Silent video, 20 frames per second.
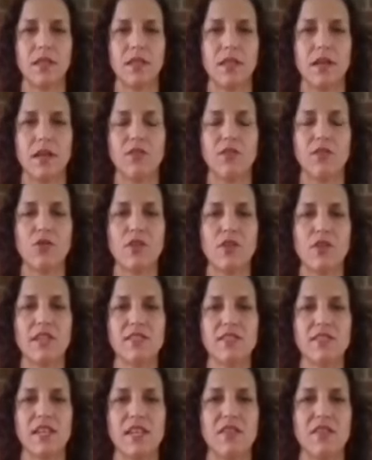And
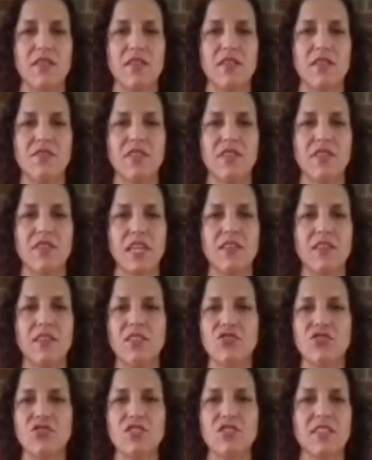notice if
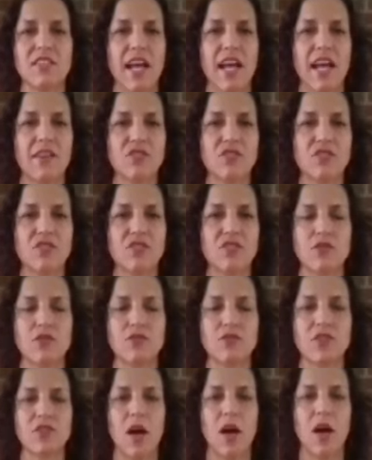even just after those
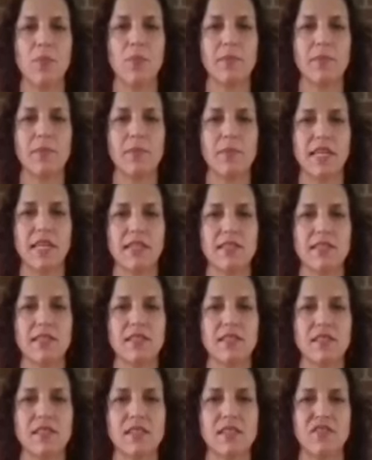couple
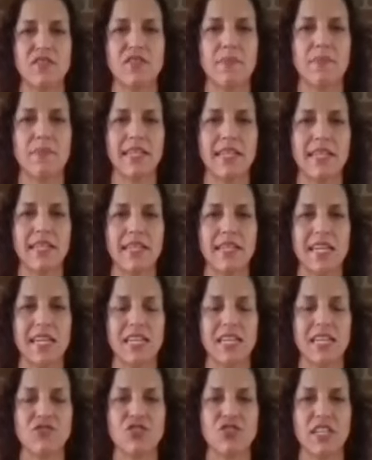minutes of
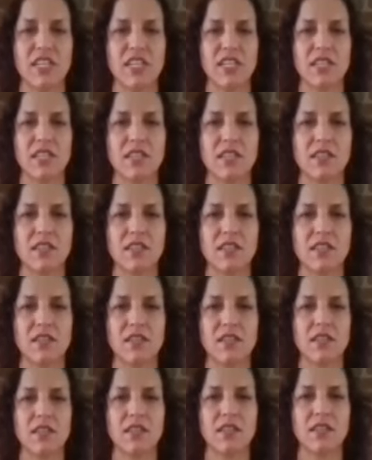meditation
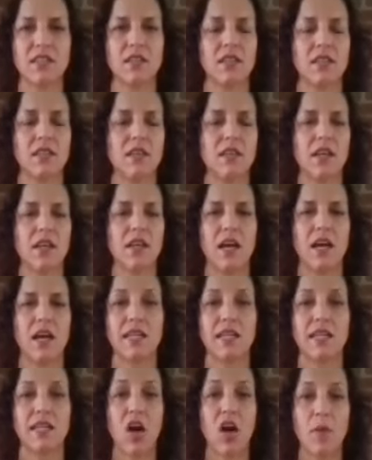and
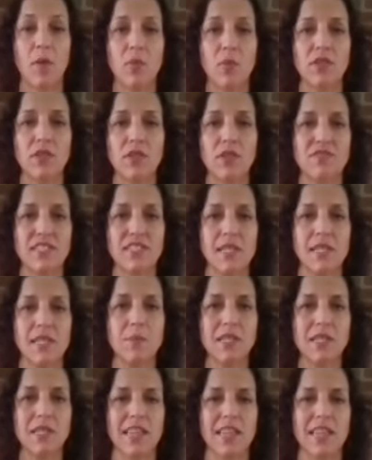a couple of
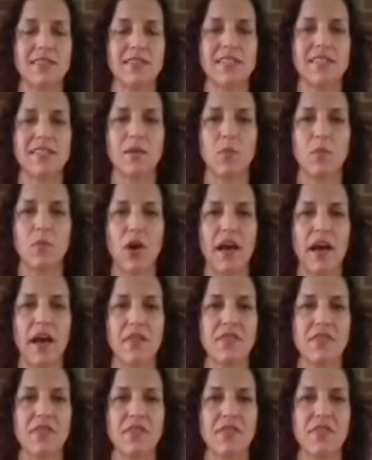deep cleansing
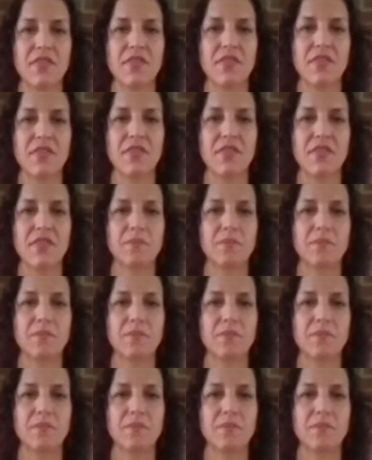breaths,